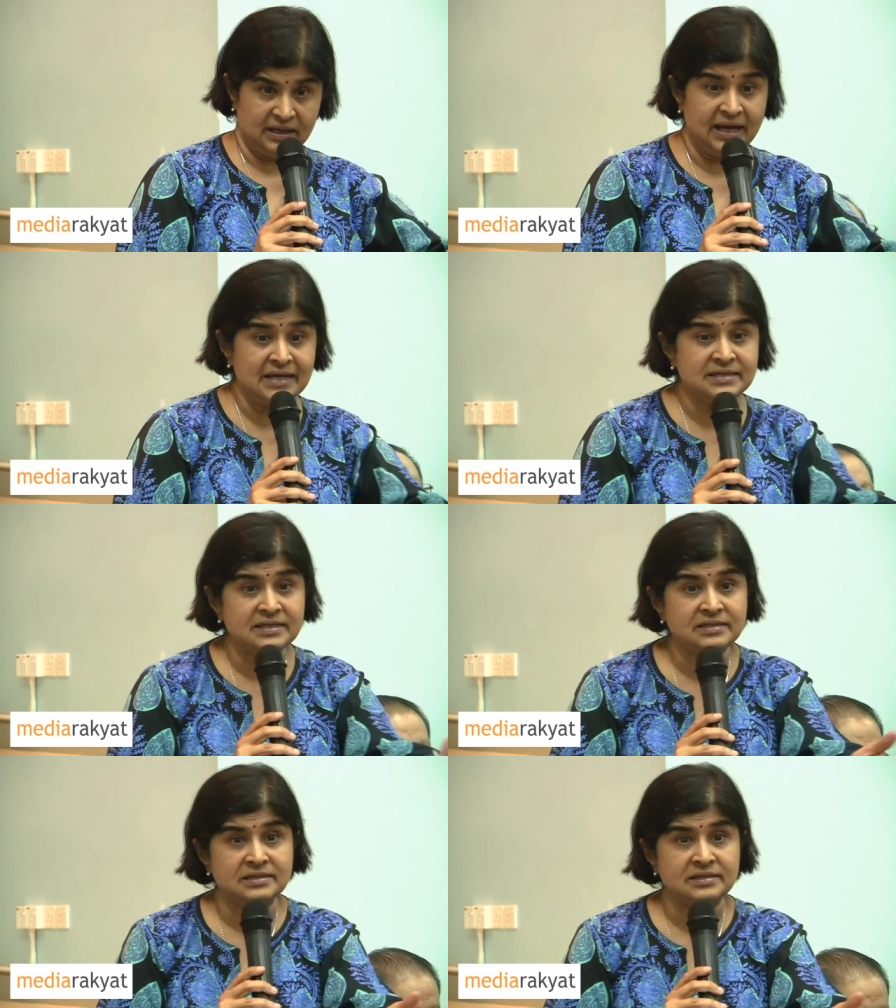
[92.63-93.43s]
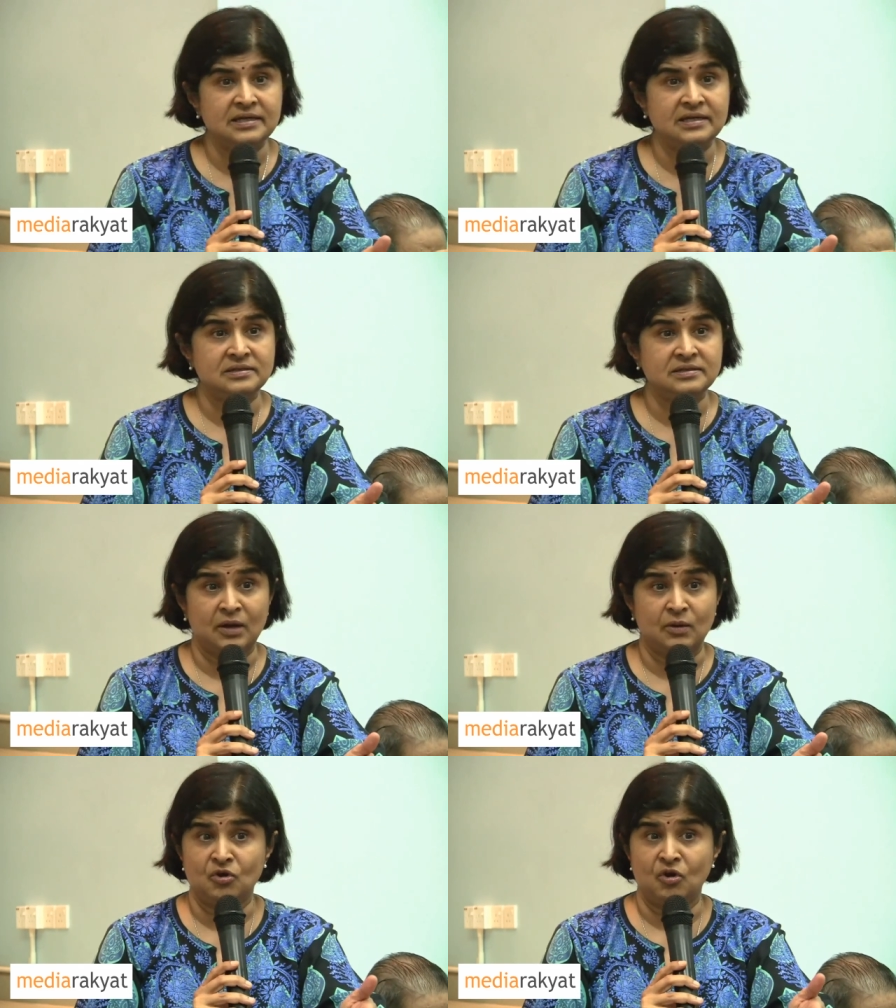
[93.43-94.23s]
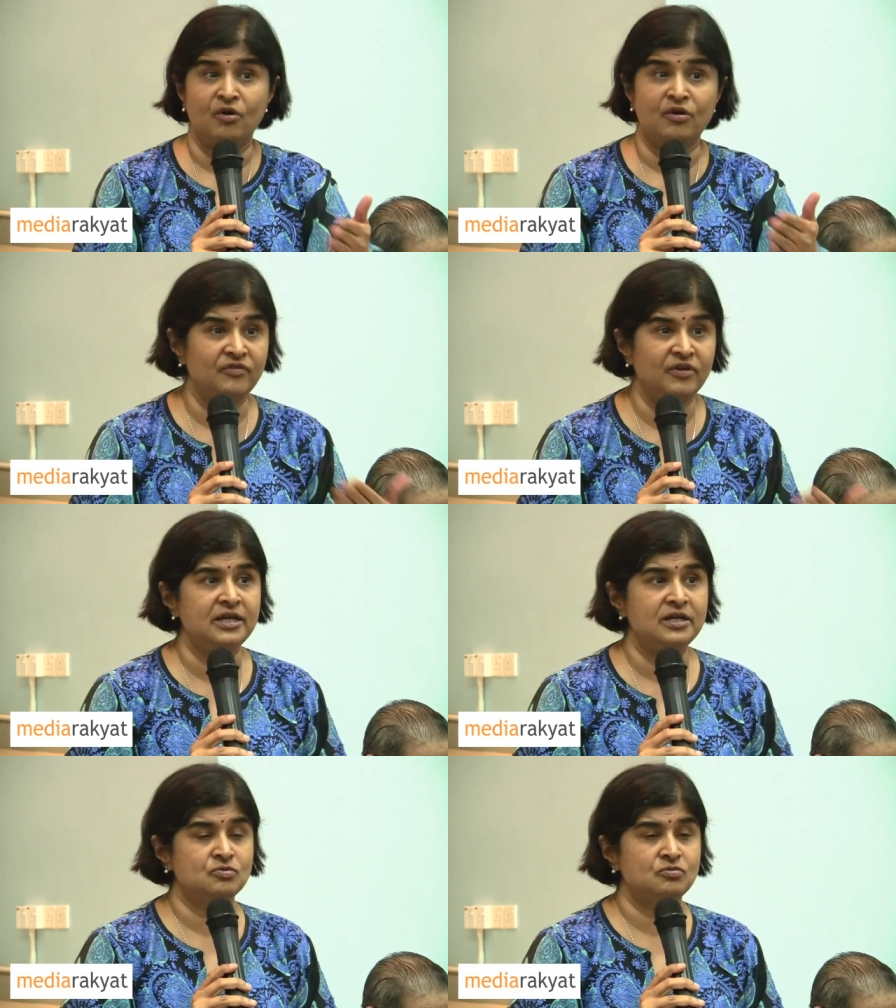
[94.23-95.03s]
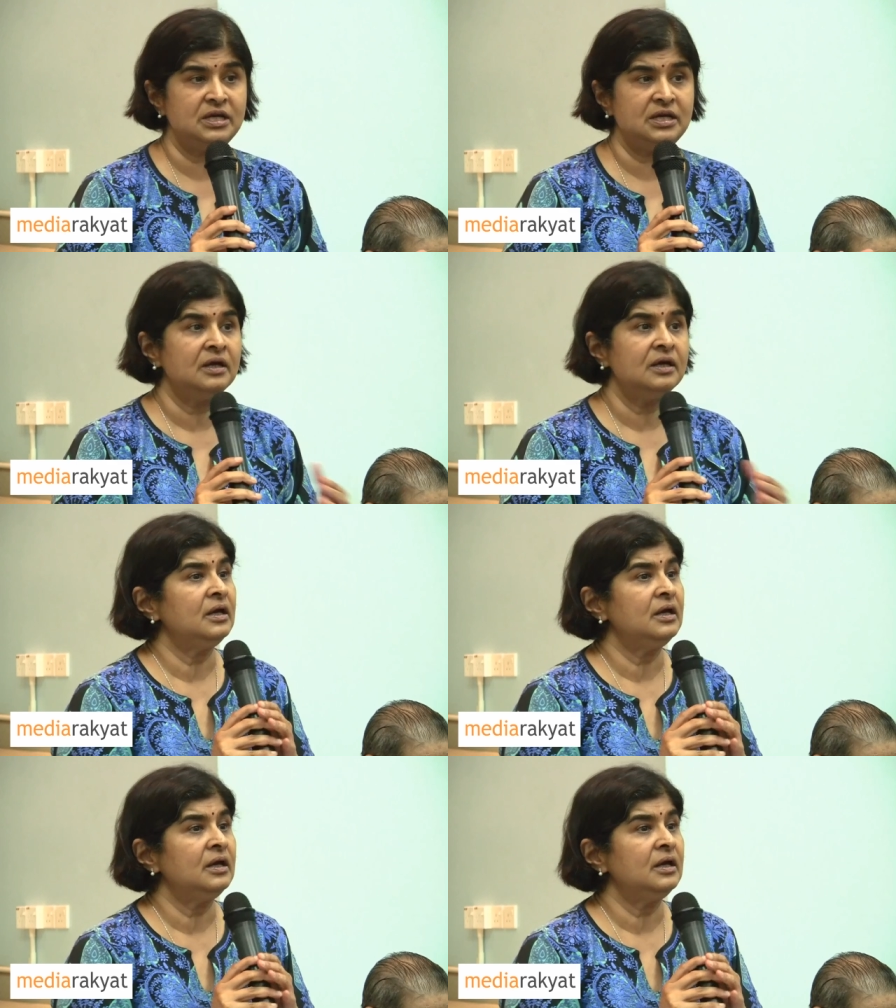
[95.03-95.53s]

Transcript: The latest is I was horrified to read